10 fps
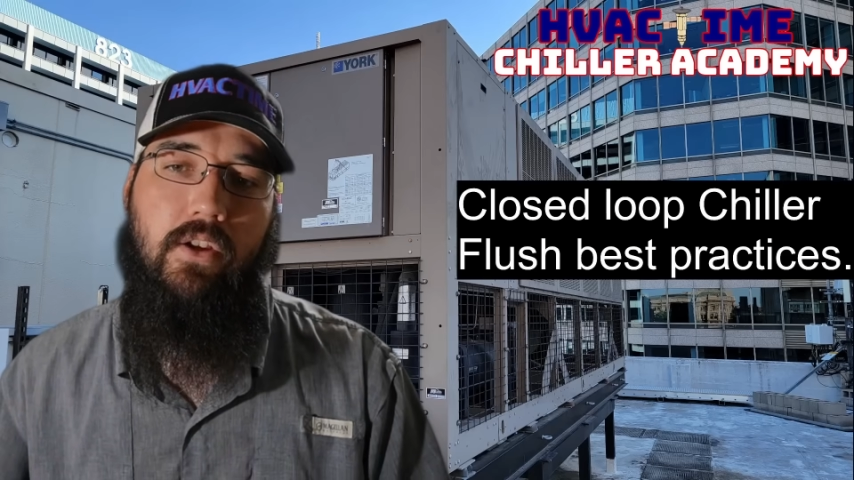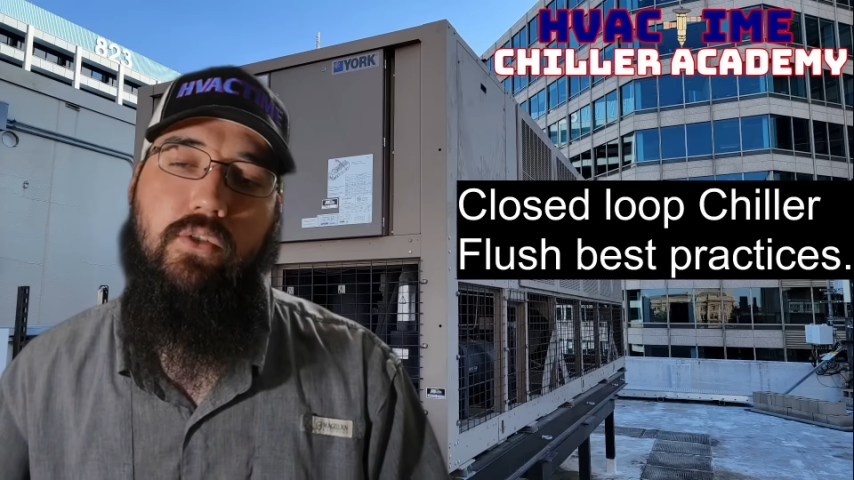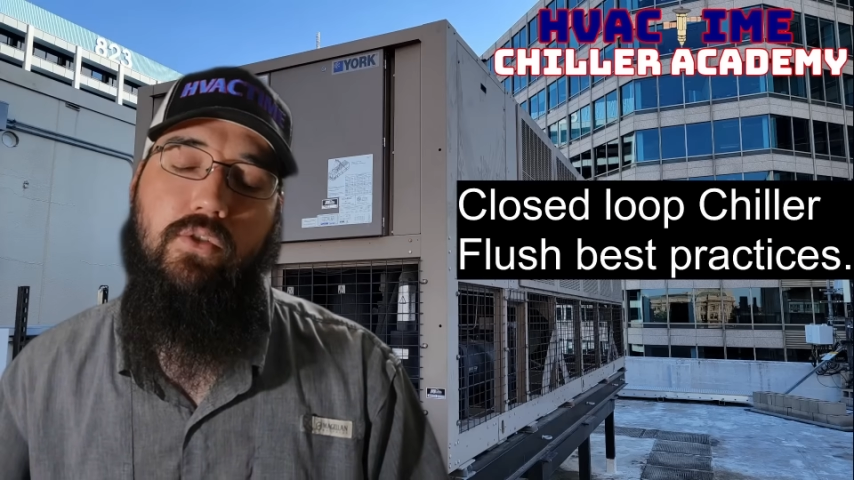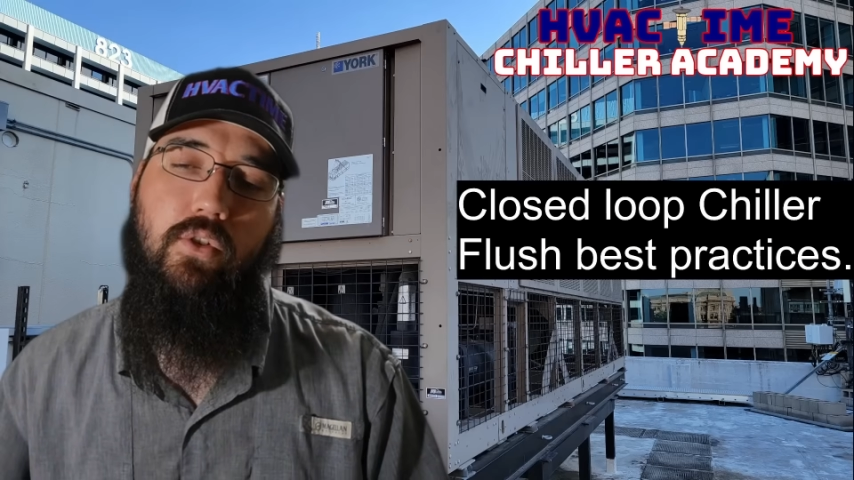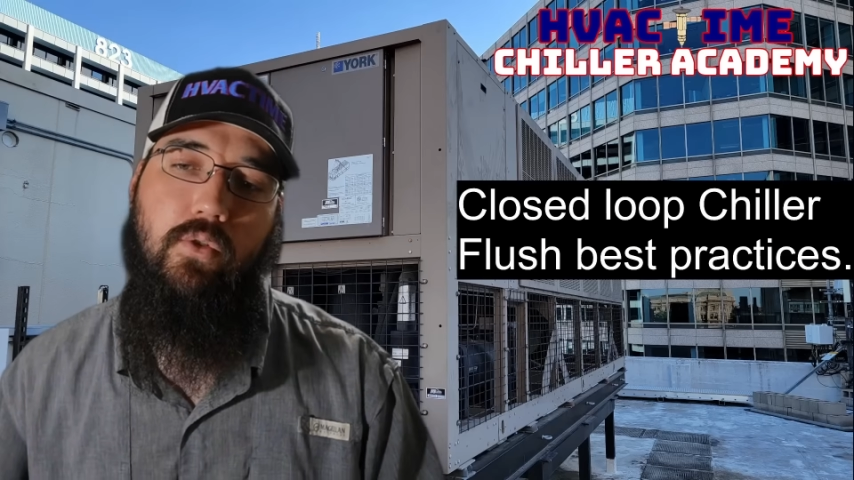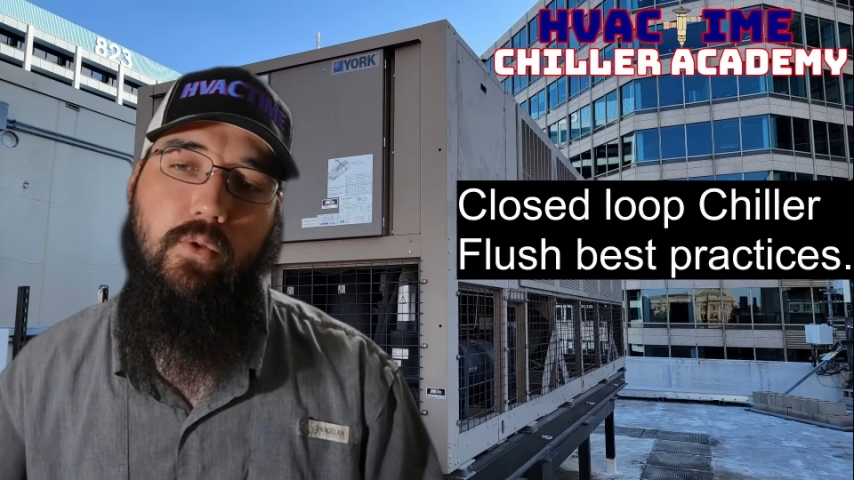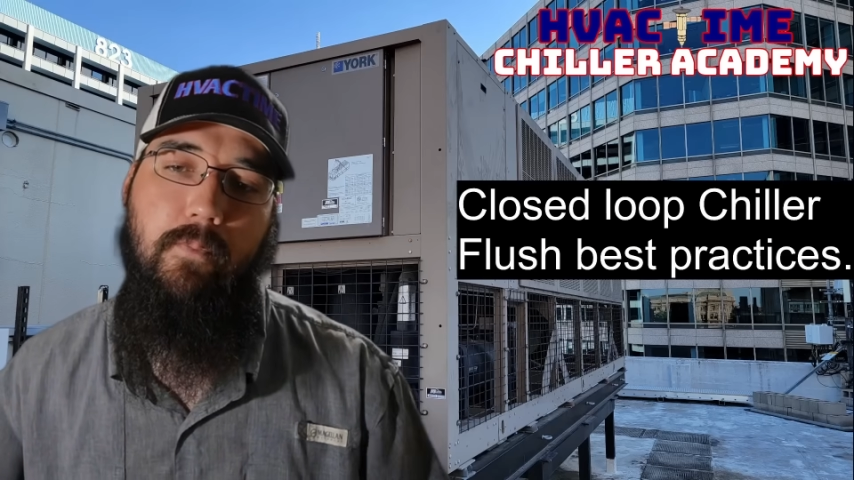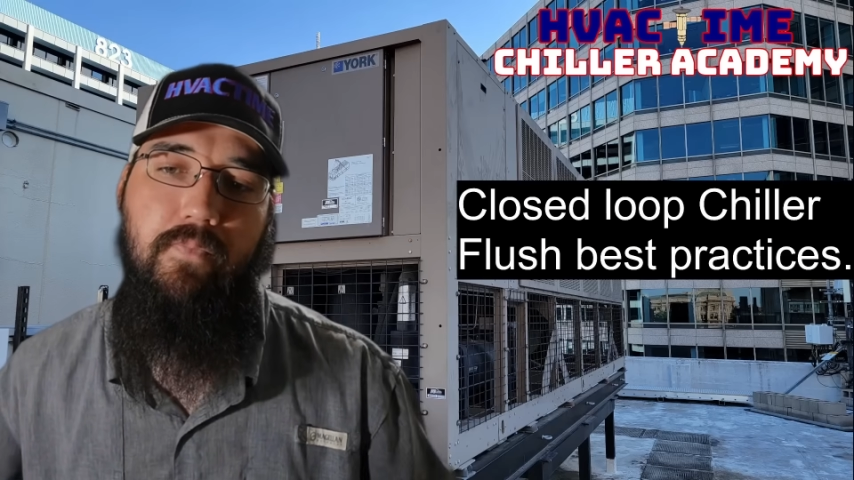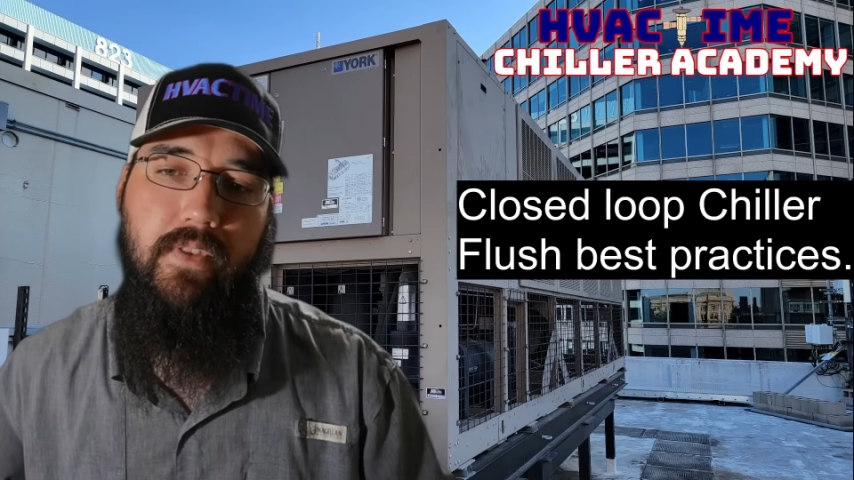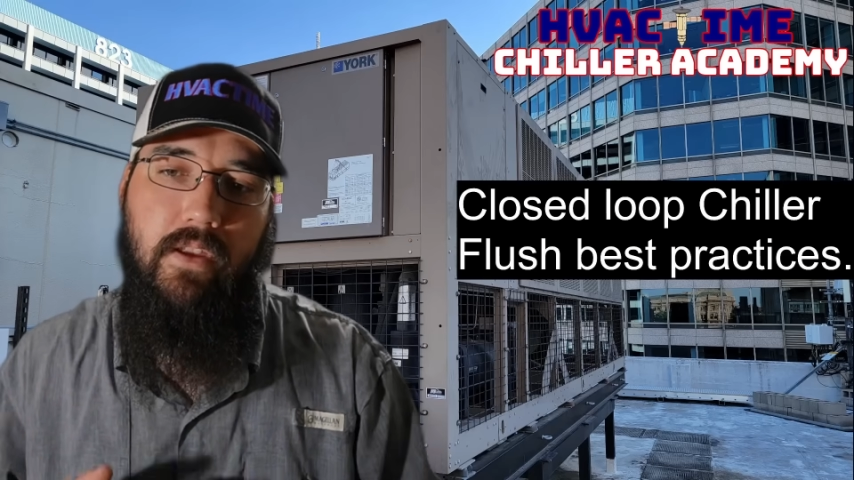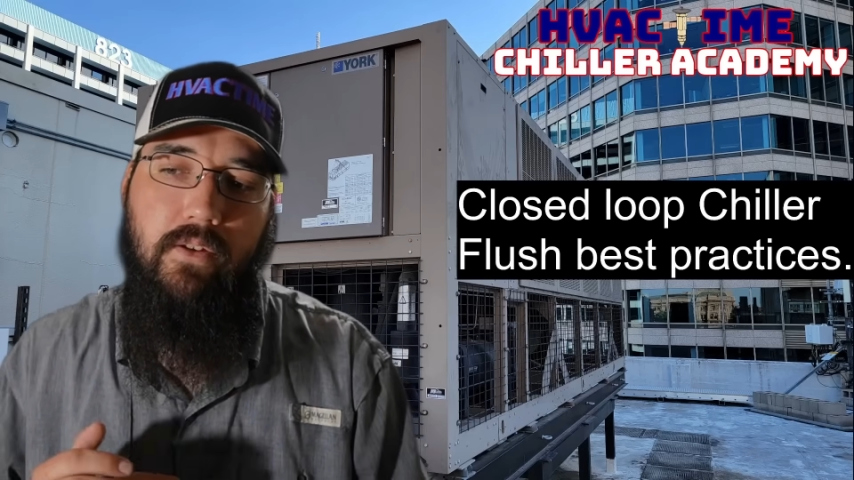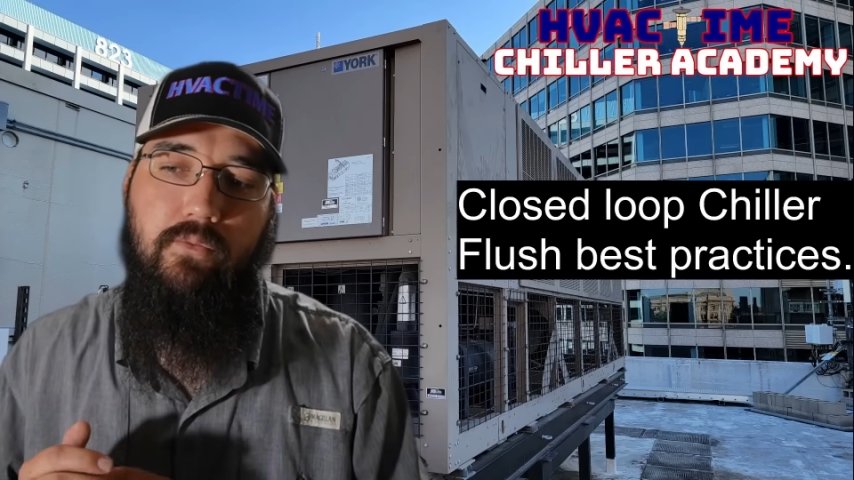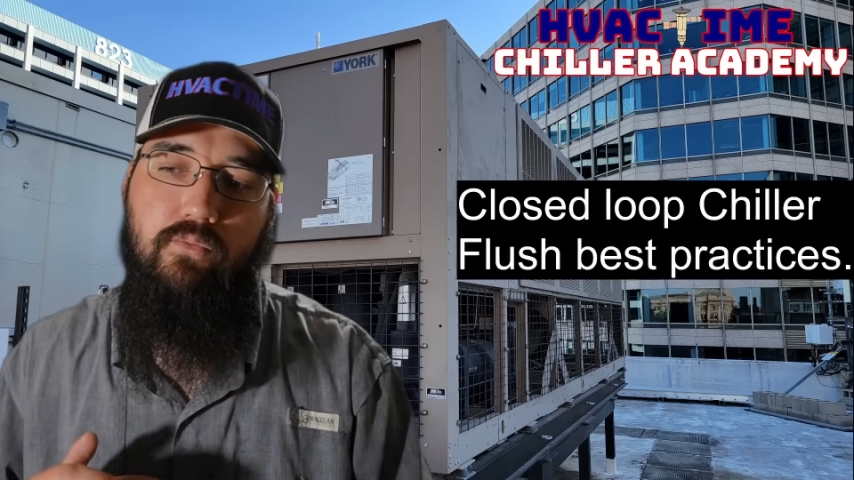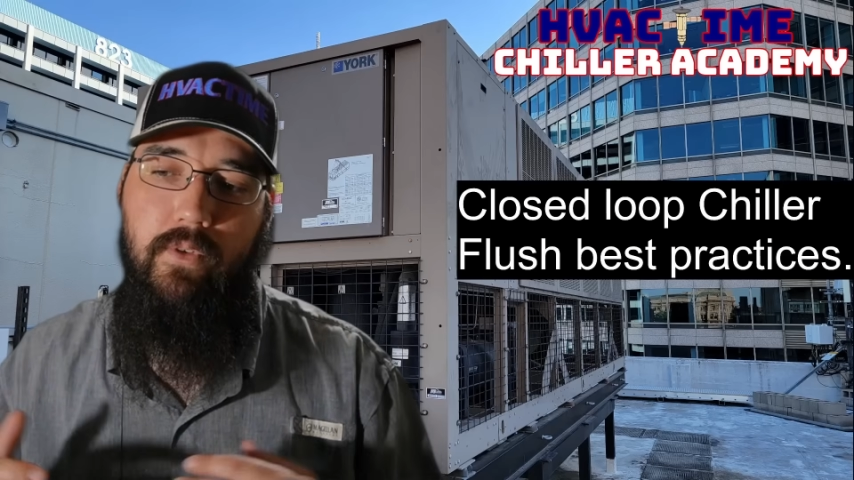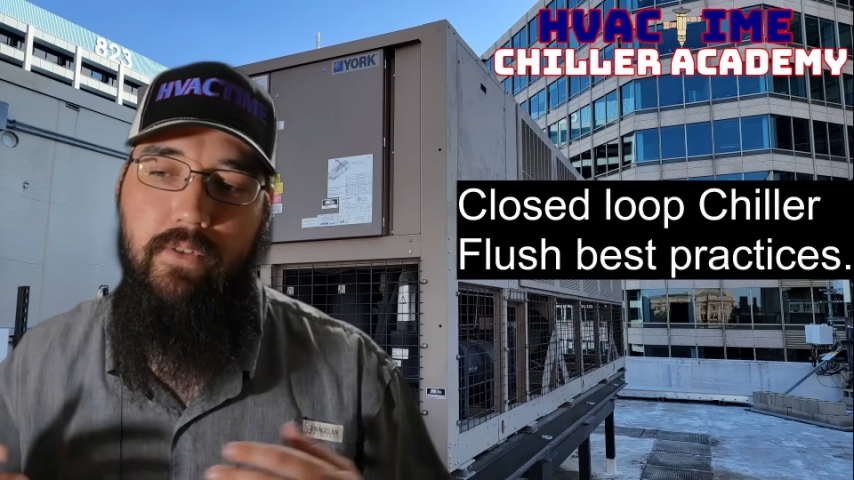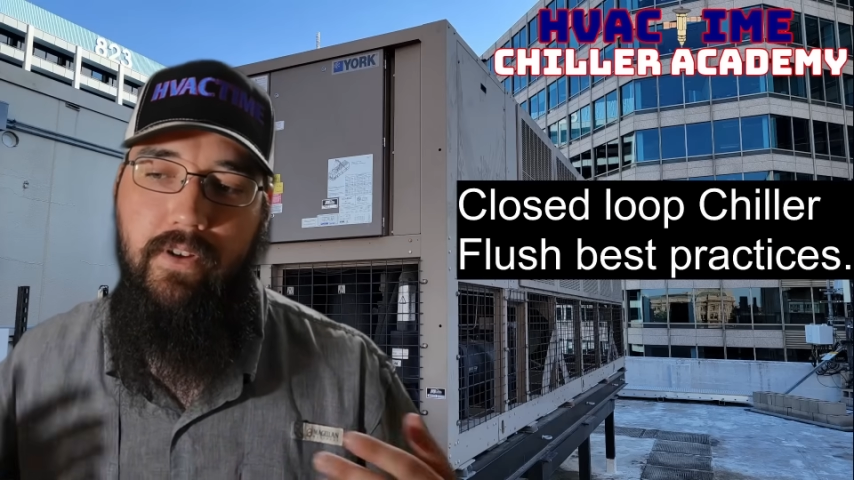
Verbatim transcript: So we've